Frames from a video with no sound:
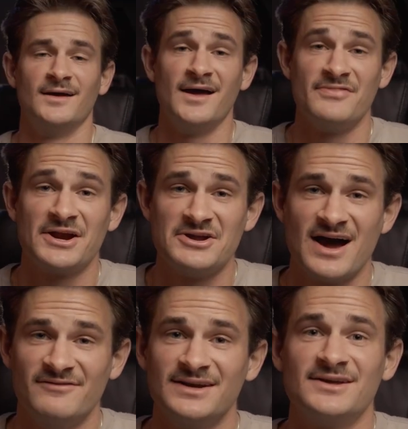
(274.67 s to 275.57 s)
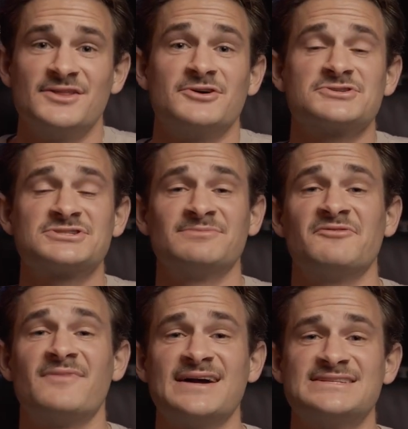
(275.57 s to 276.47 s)
And there you have it. Those are some
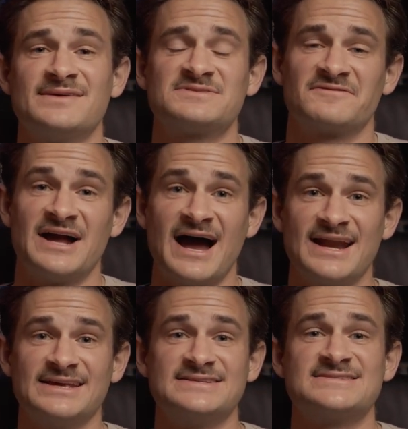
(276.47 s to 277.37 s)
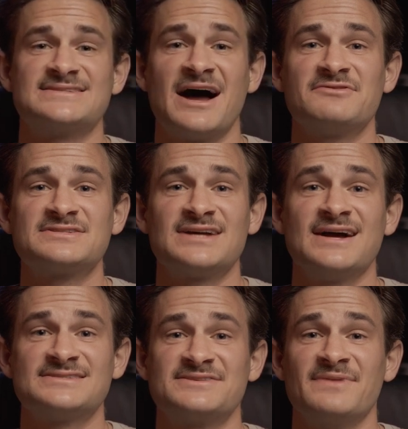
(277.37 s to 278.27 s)
of my tips for adding in sound
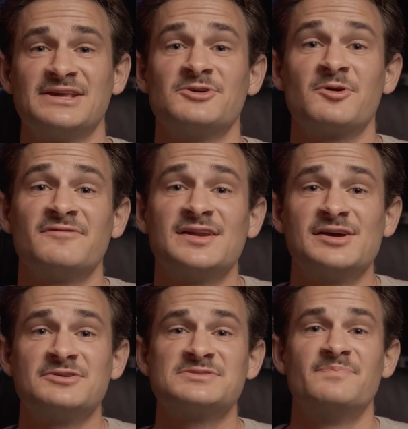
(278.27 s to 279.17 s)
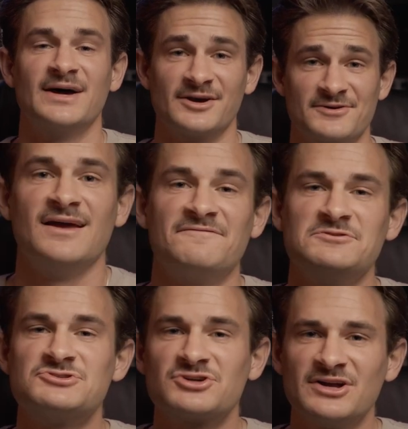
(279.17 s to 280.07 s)
design to make your videos better. If
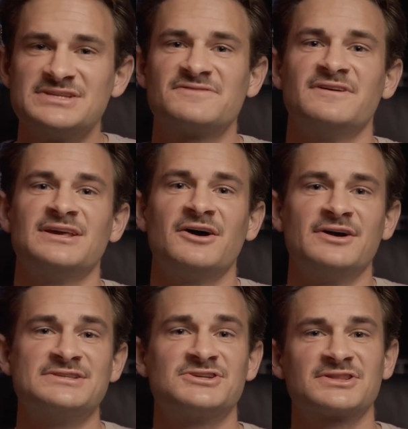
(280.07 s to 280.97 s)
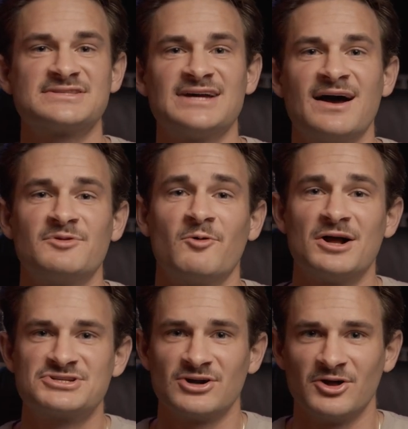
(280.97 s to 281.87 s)
you enjoyed this video and took the time to
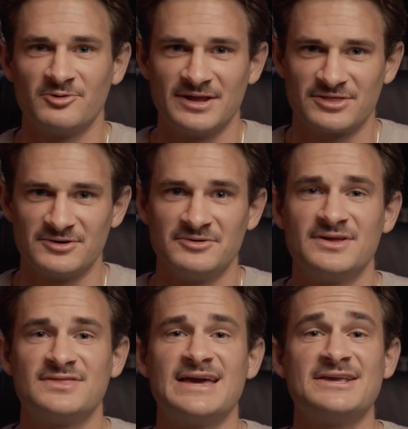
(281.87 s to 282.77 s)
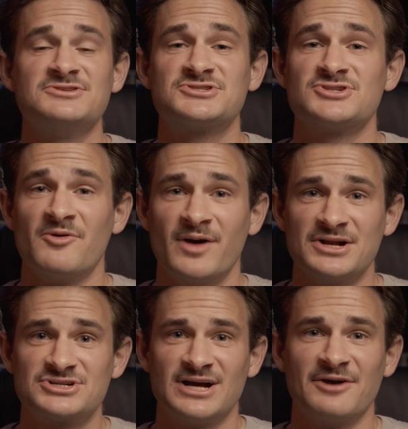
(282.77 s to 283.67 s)
watch it all the way through, thank you so
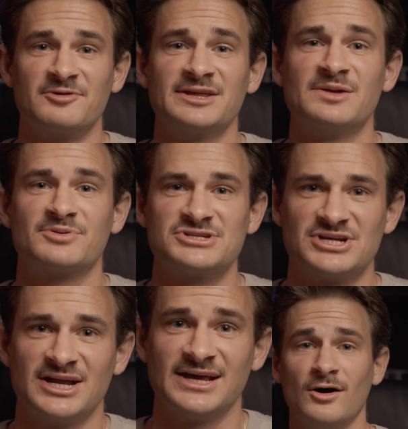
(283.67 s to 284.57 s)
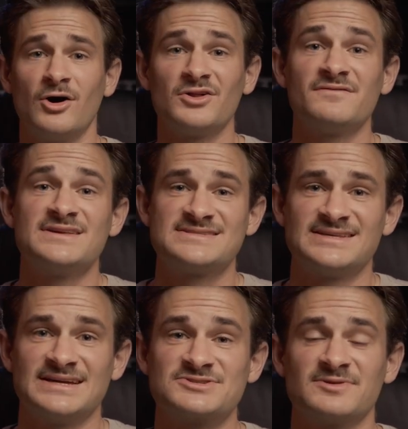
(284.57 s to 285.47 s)
much. I really appreciate it. All of these
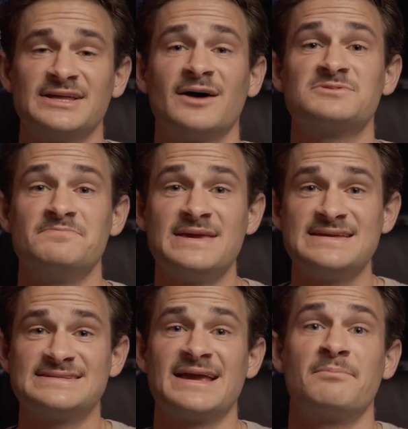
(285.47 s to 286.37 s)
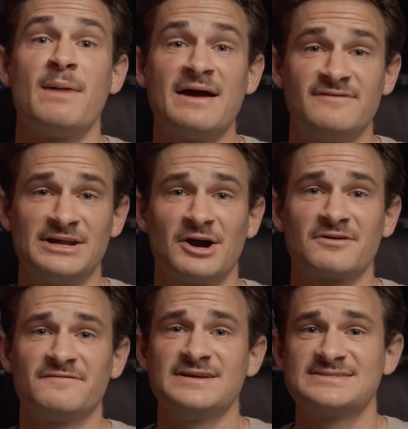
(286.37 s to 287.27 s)
things really helped me take my
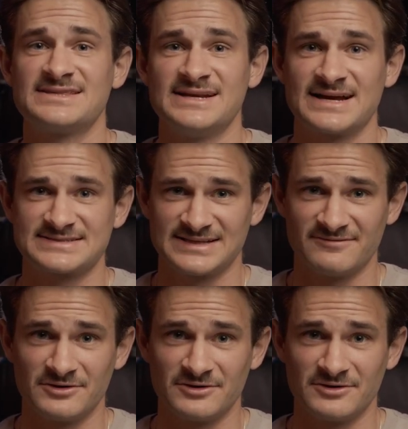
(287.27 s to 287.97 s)
videography to the next level.